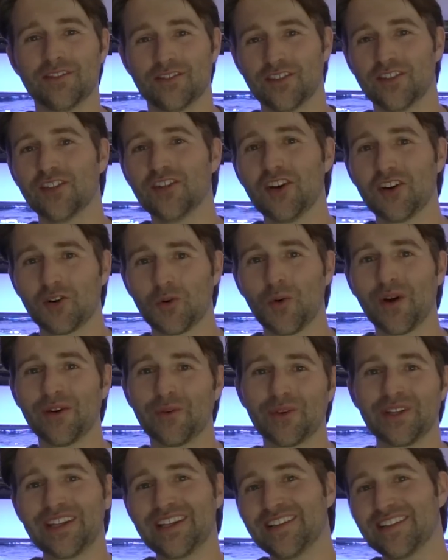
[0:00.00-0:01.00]
so it's not
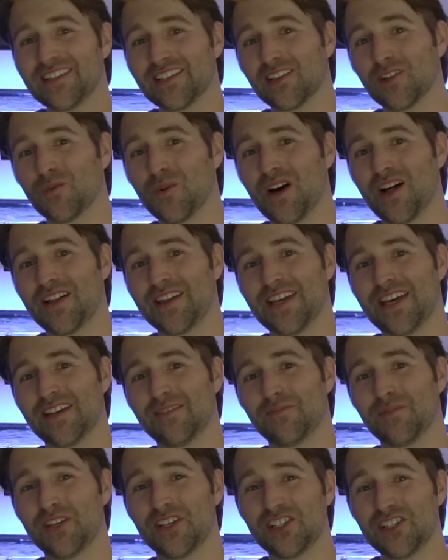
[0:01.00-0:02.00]
quite released into the wild
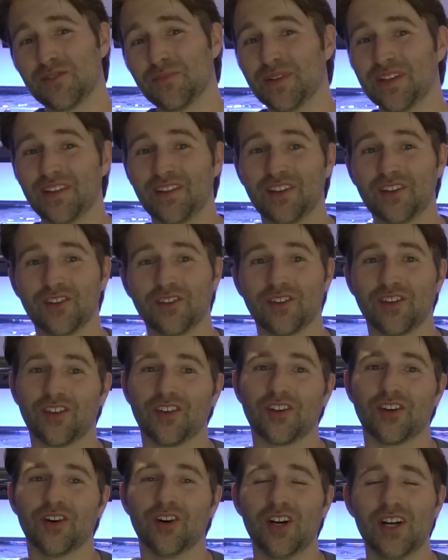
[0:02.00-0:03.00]
yet, but it should be soon,
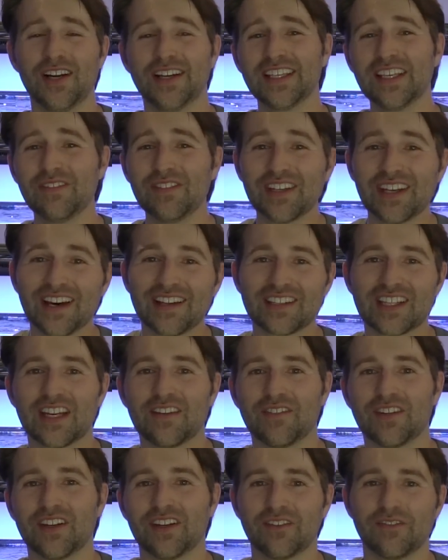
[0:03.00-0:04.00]
so give you guys
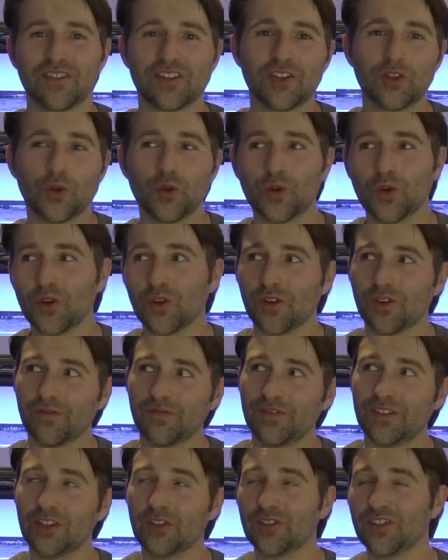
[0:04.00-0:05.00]
kind of a cool
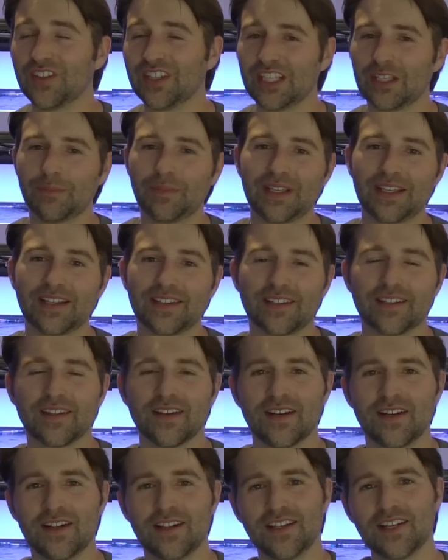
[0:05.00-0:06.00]
few sneak peeks.
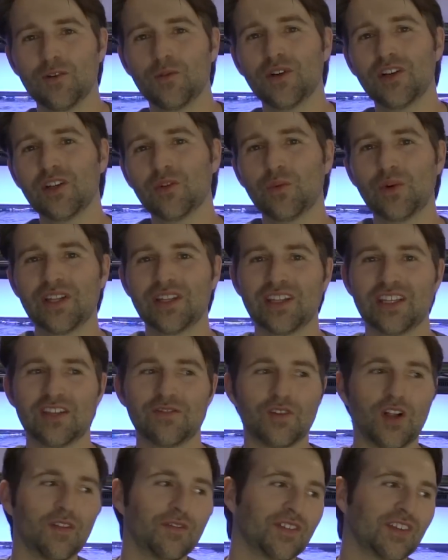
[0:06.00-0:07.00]
Now one of the ones that
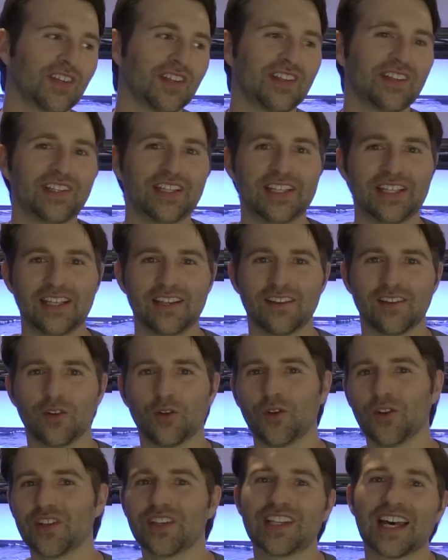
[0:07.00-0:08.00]
you've obviously seen is the
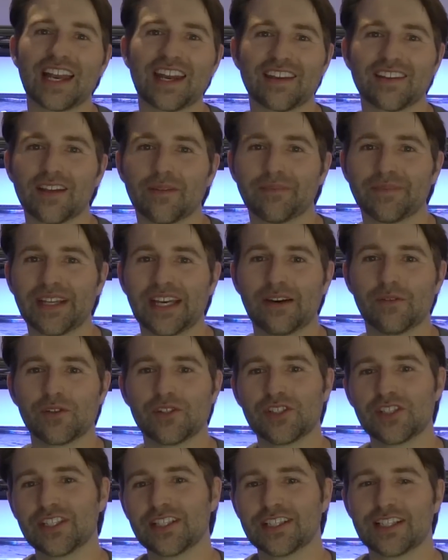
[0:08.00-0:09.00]
whole status update,
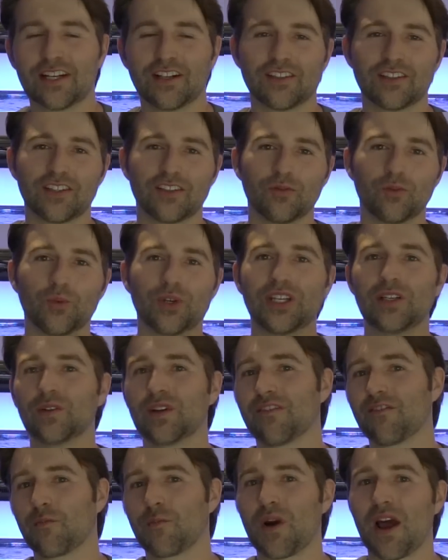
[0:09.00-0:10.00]
which you can tell it to read
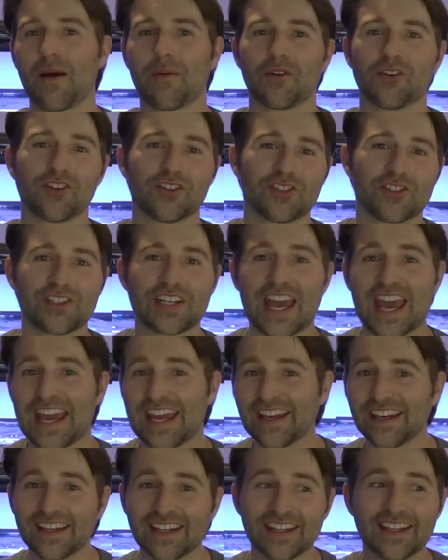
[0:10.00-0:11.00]
whatever parameters on your
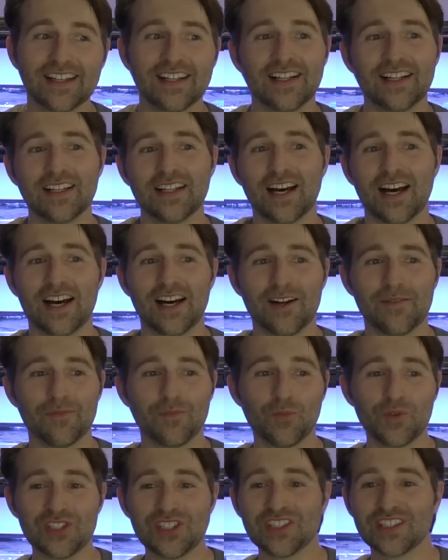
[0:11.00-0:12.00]
tank,
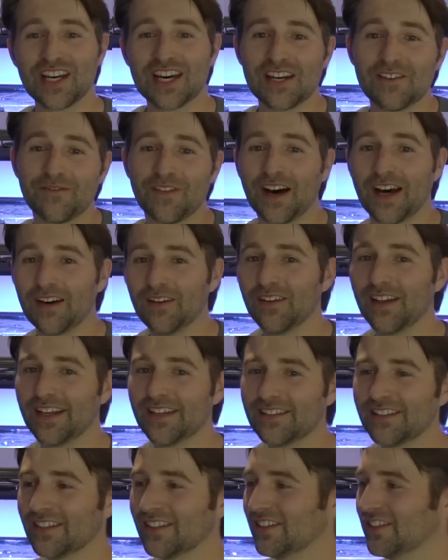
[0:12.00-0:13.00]
which is kind of fun,
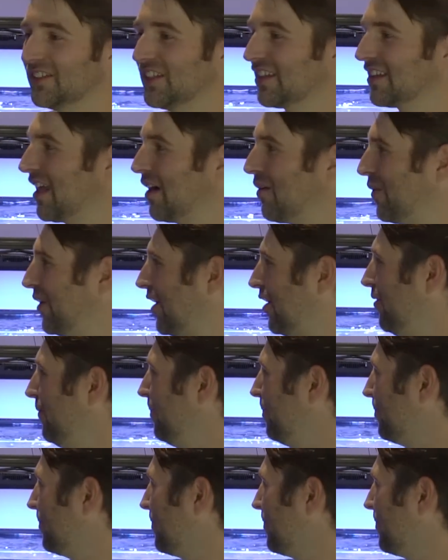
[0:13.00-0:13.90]
like just check that one out.